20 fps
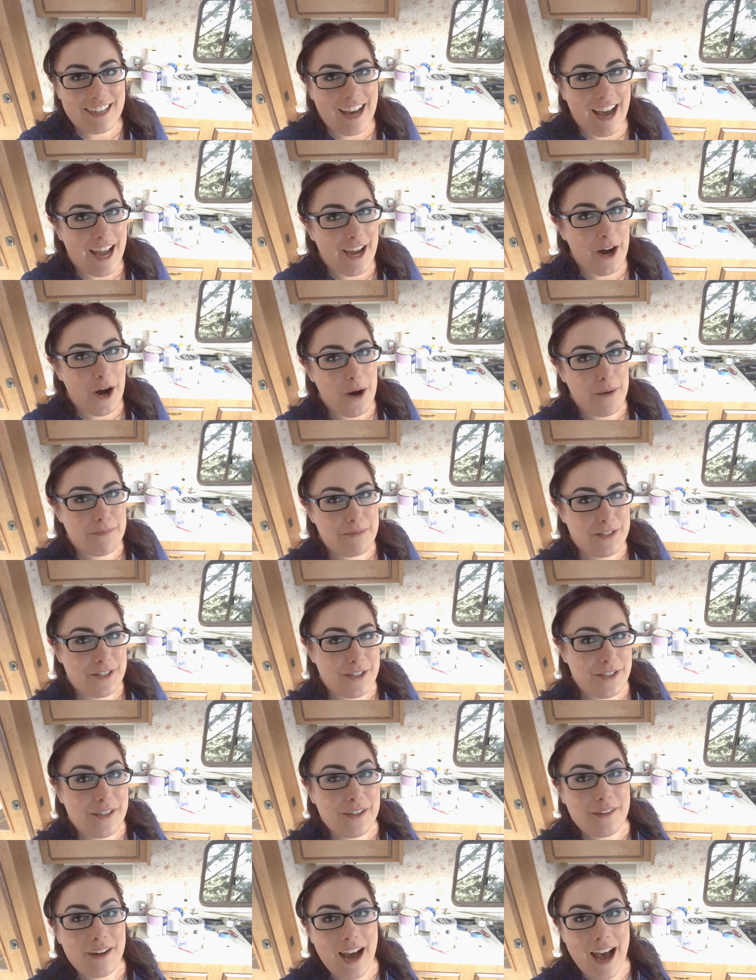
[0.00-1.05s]
I hope
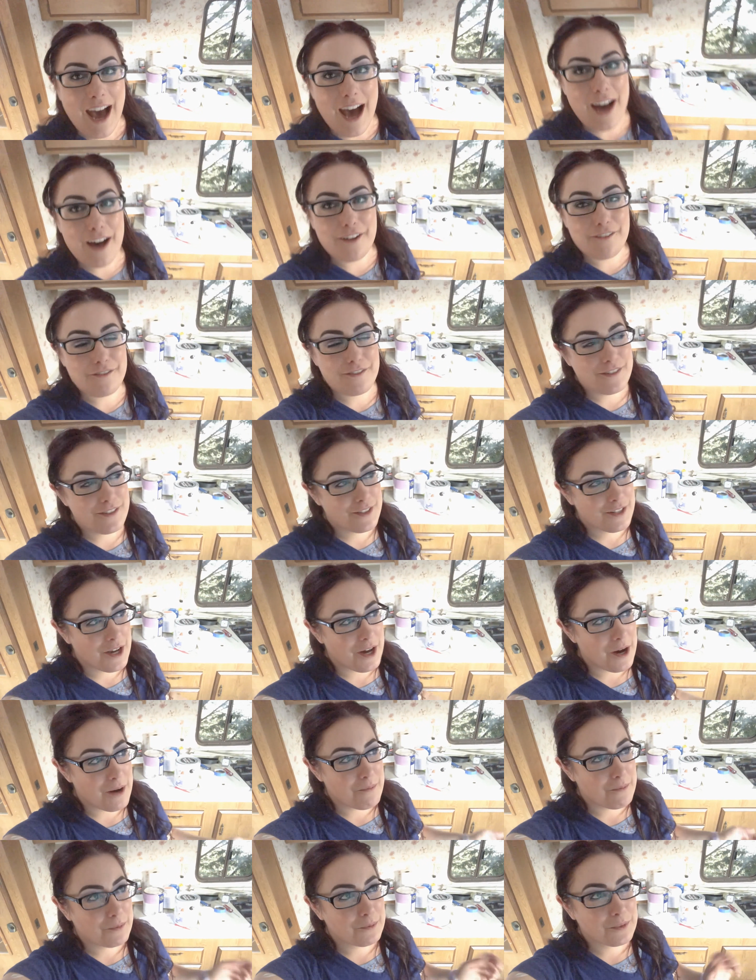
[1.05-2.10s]
to have
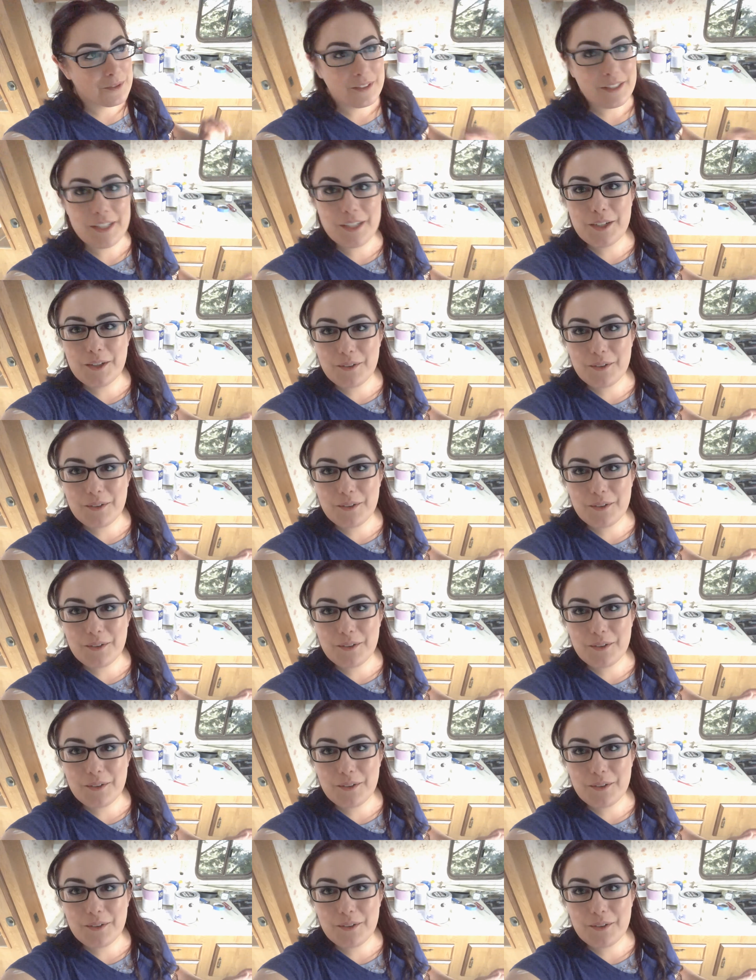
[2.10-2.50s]
some really